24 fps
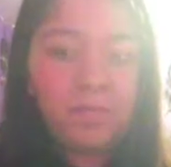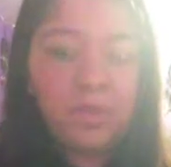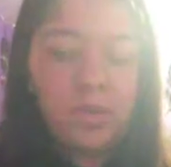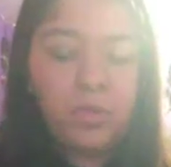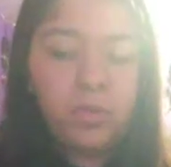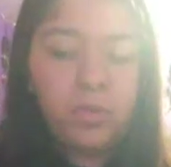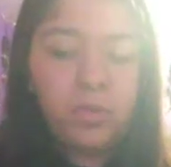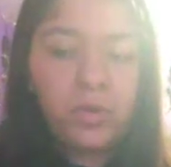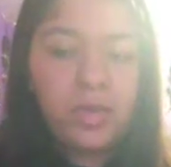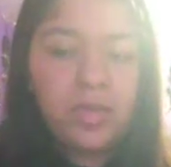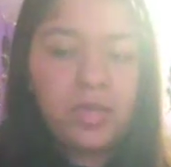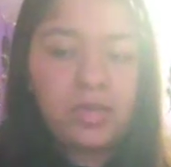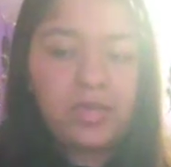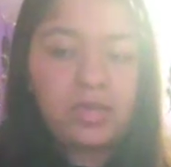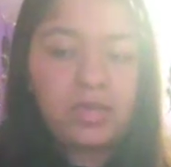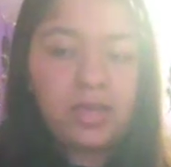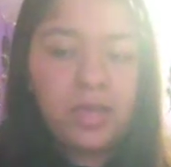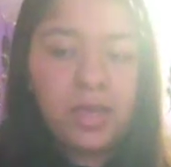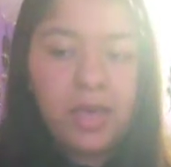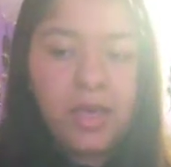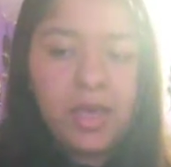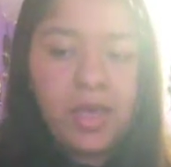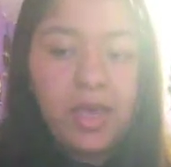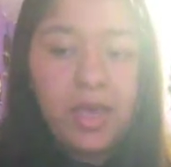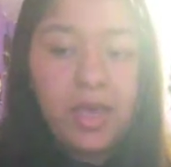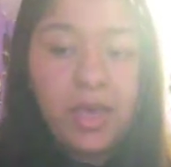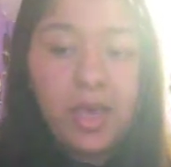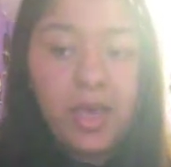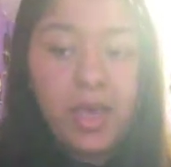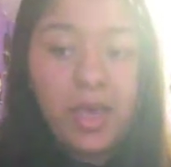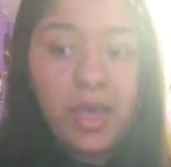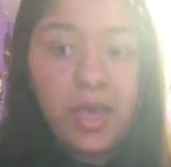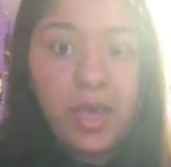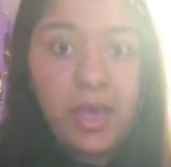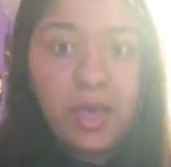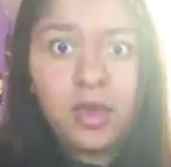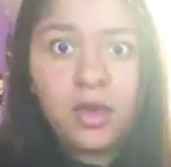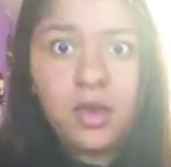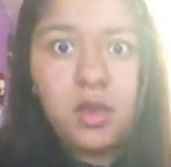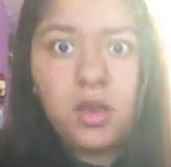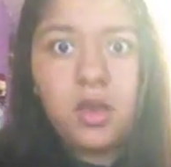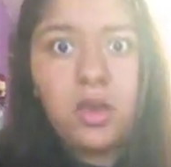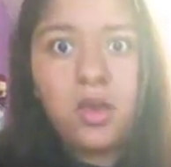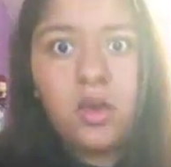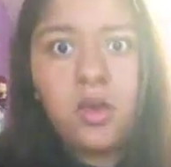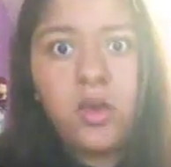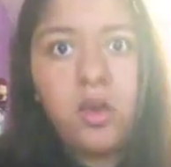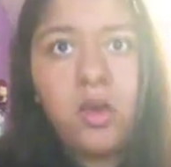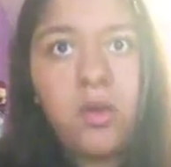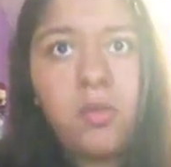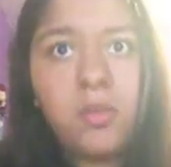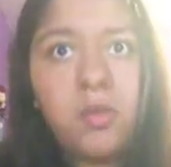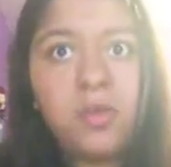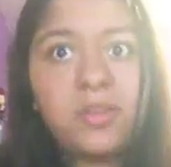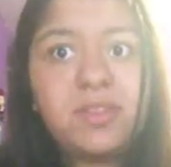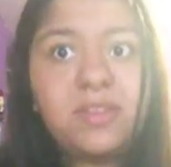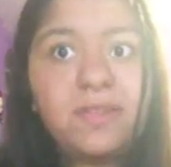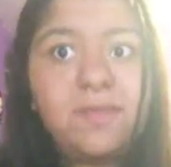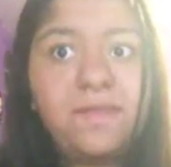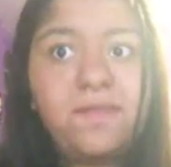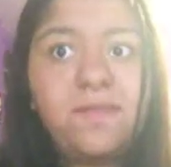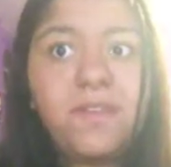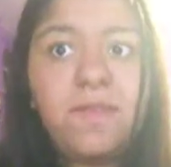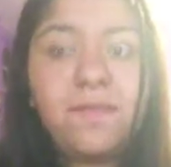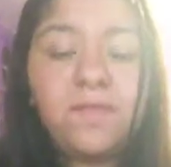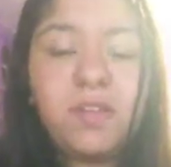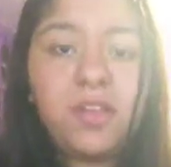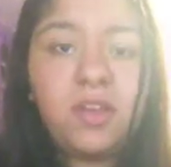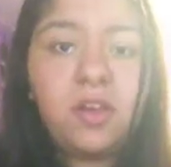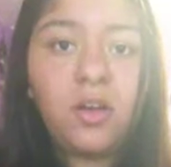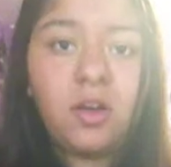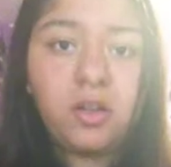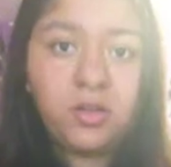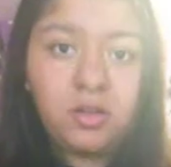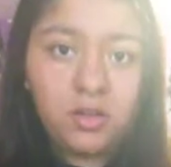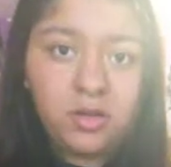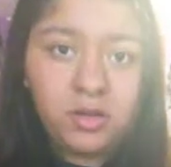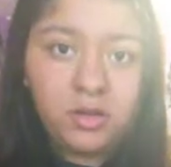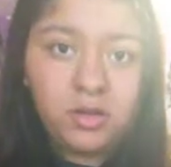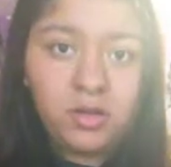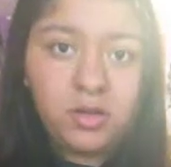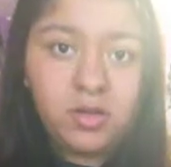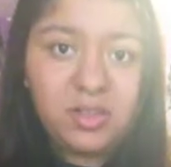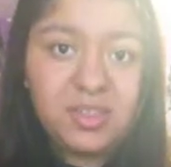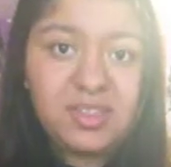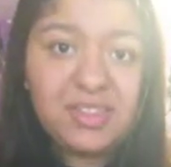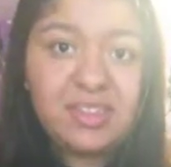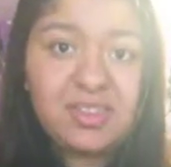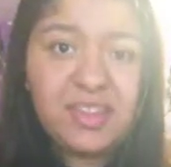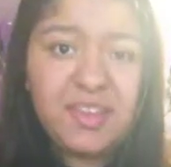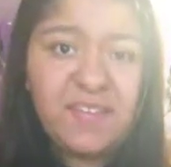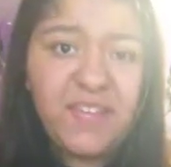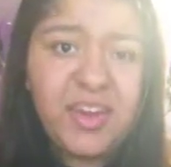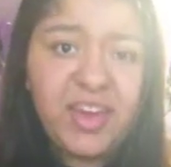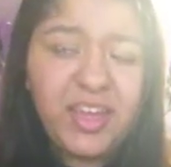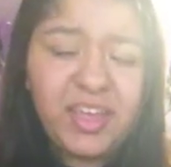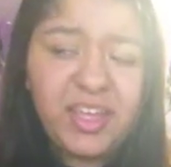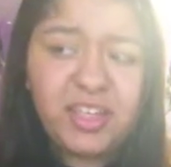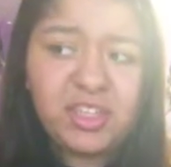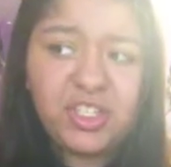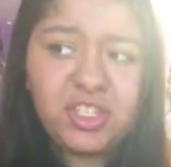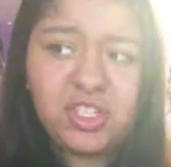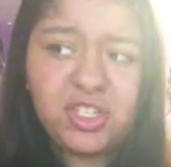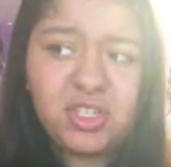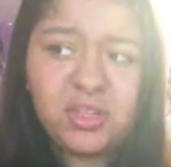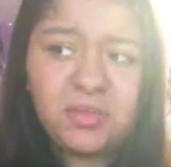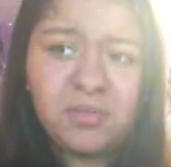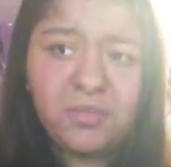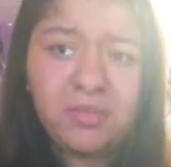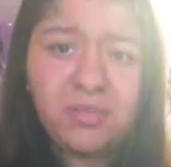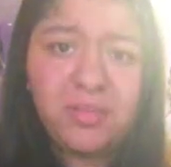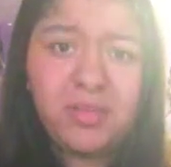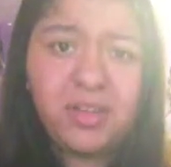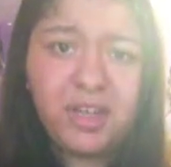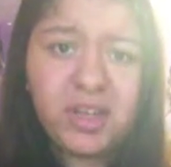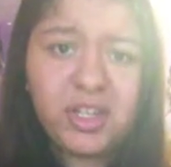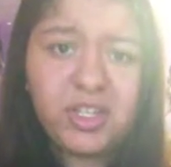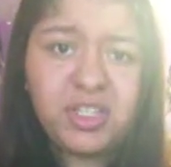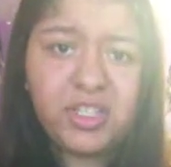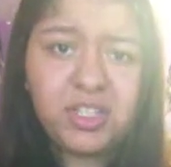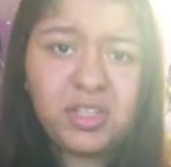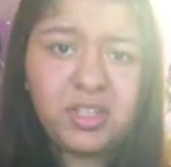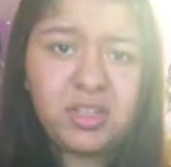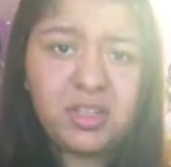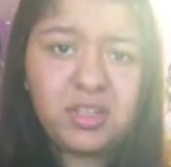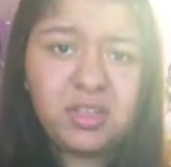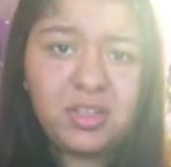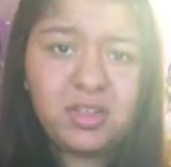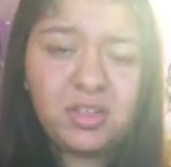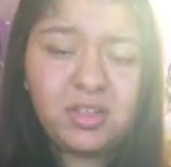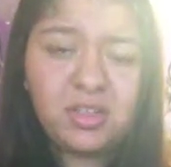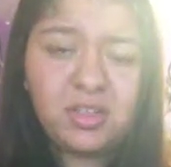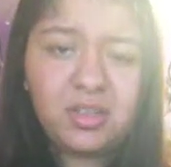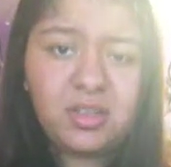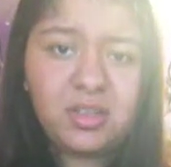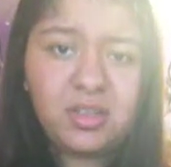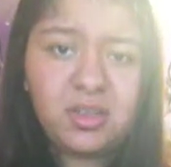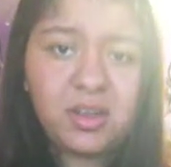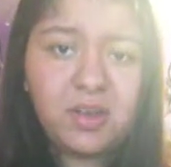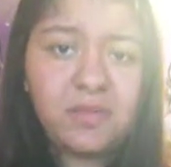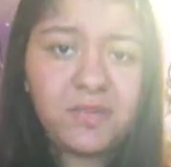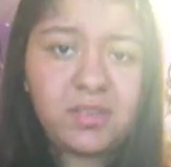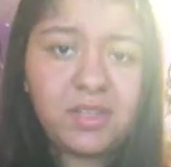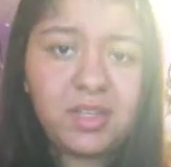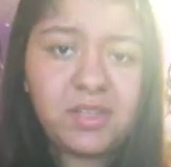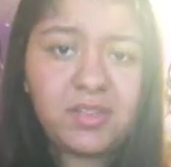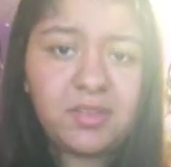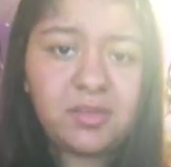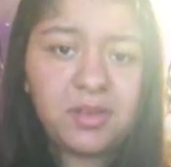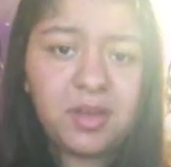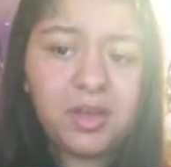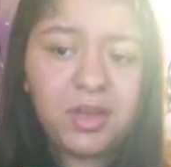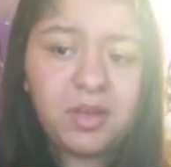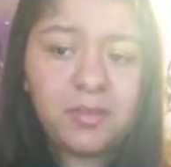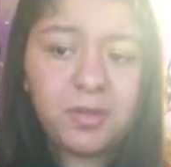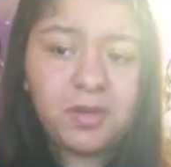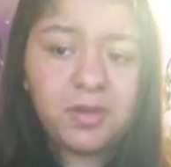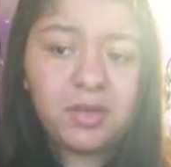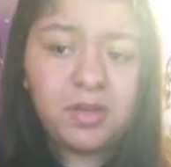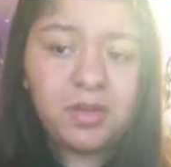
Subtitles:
was a almost $50 7-inch plushie of Seto Kaiba.